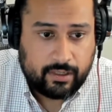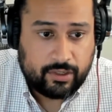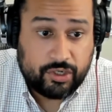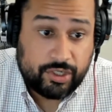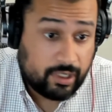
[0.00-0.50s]

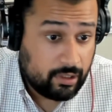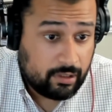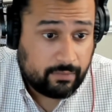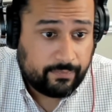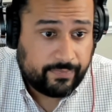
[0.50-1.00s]

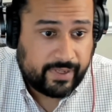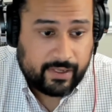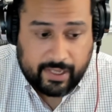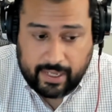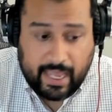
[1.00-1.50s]
Jill
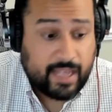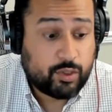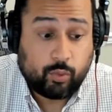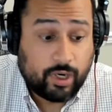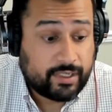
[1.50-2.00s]

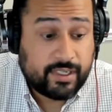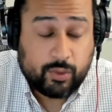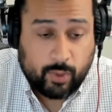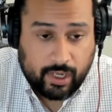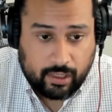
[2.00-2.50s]
has worked
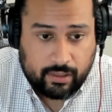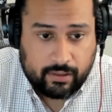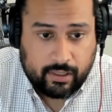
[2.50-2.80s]
as well.